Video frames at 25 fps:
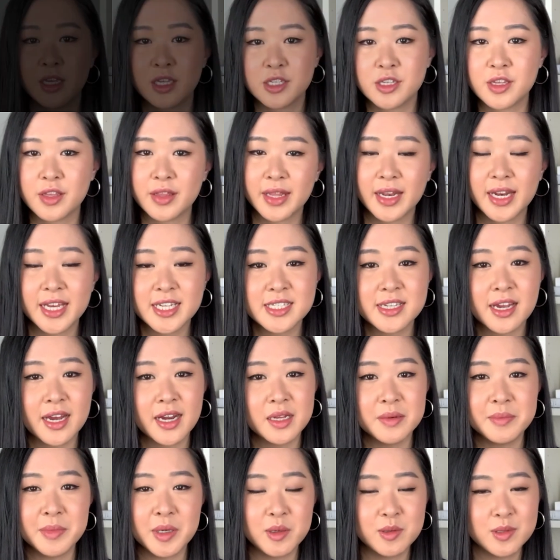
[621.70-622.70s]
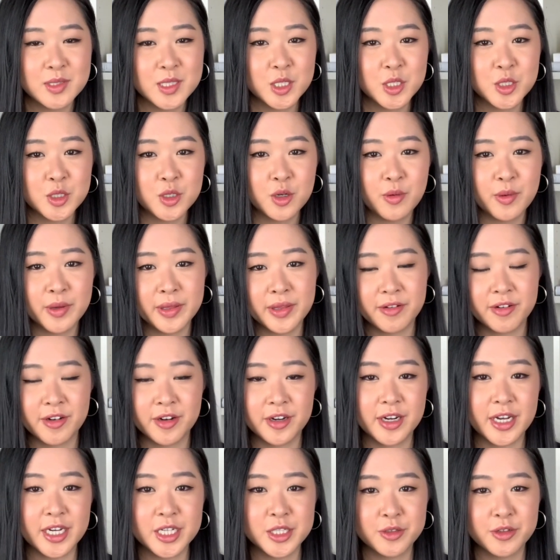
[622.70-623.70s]
So the next item I wasn't sure whether or
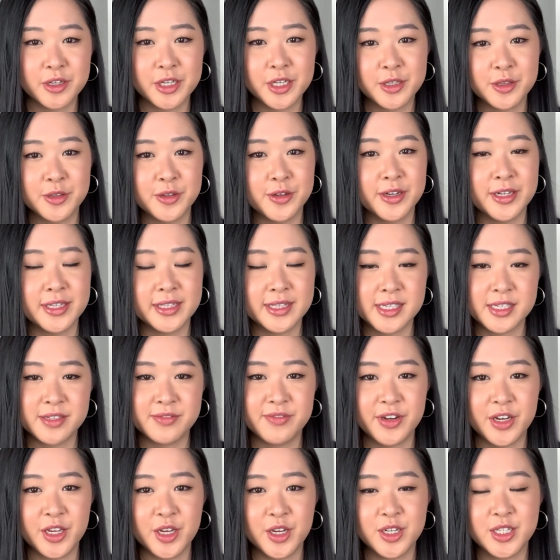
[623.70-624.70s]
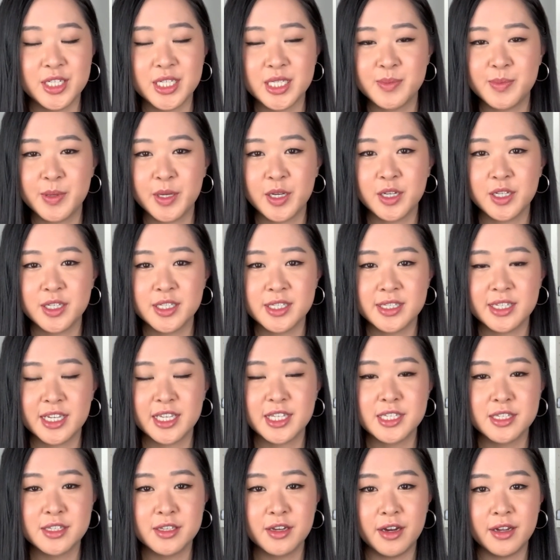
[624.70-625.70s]
not I should include in this video just because
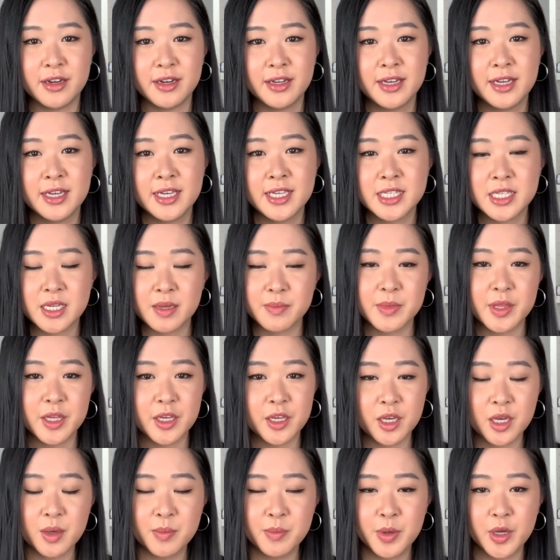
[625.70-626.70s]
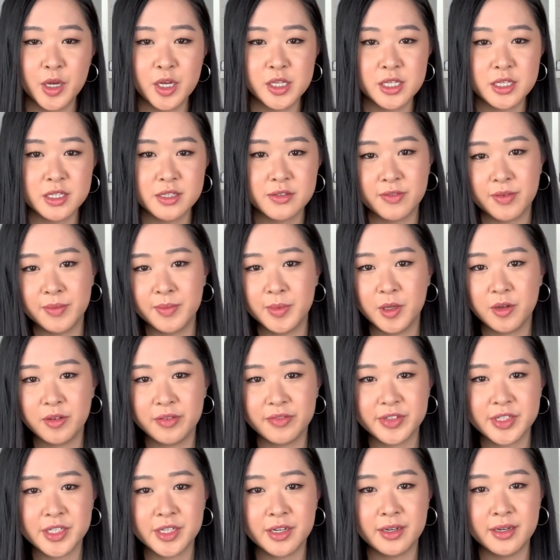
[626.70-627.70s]
it's not something you can purchase from Louis
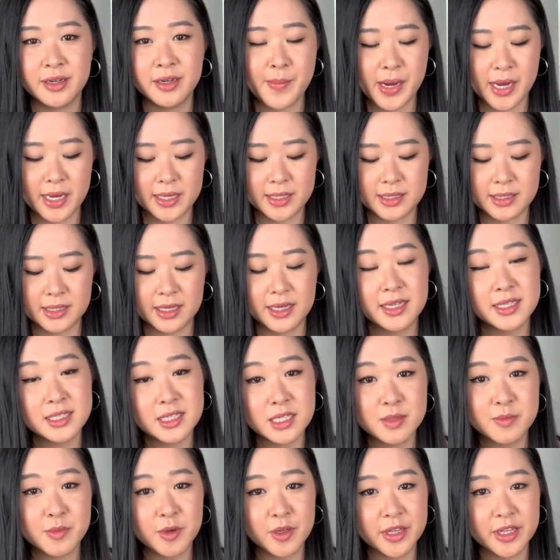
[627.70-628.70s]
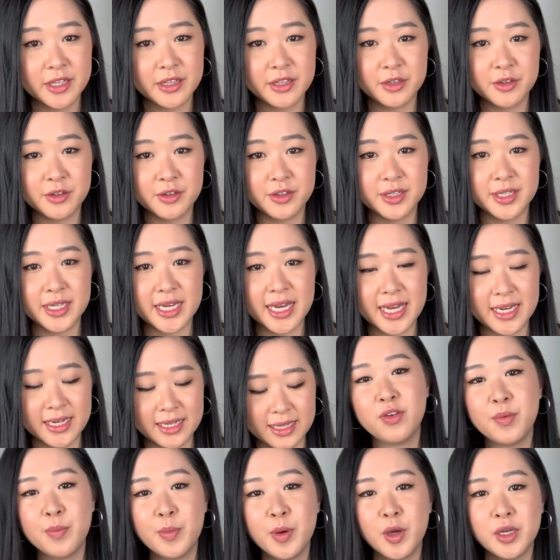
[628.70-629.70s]
Vuitton, but it is a small leather good, and
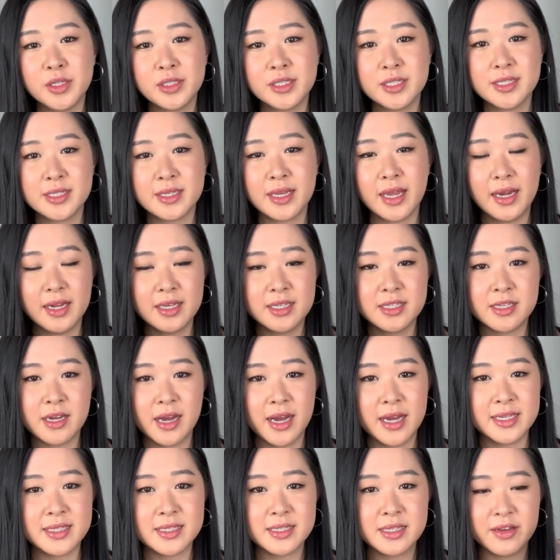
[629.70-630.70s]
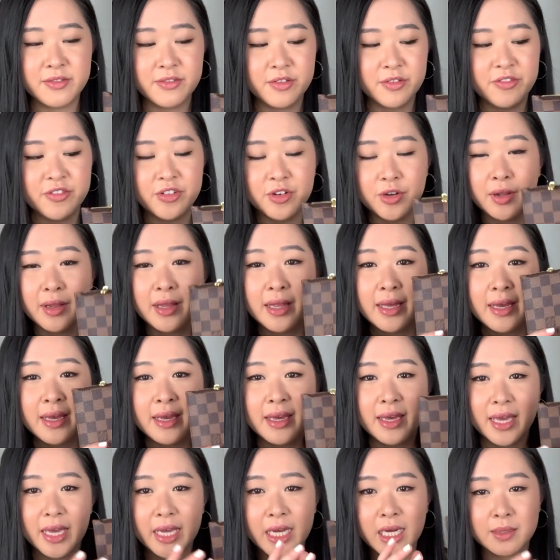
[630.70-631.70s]
if you purchase any size Neverfull,
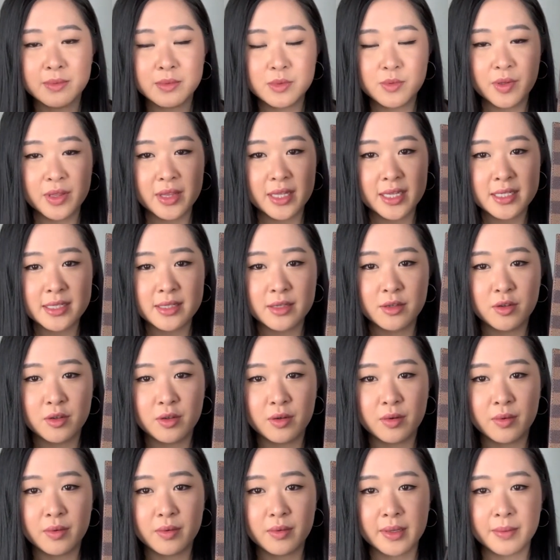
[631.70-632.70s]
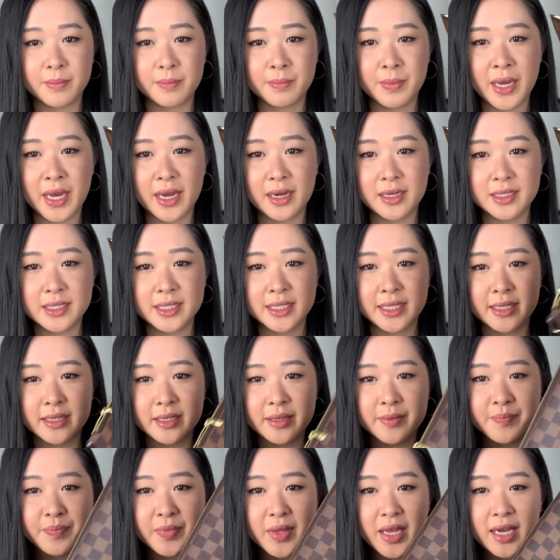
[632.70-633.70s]
it comes with this little pouch
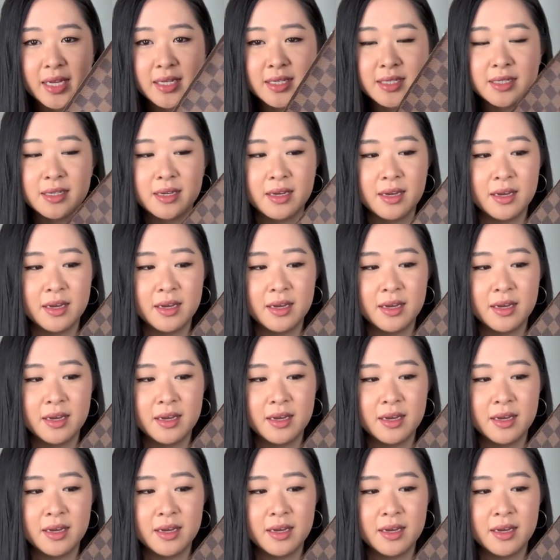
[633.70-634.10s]
here, and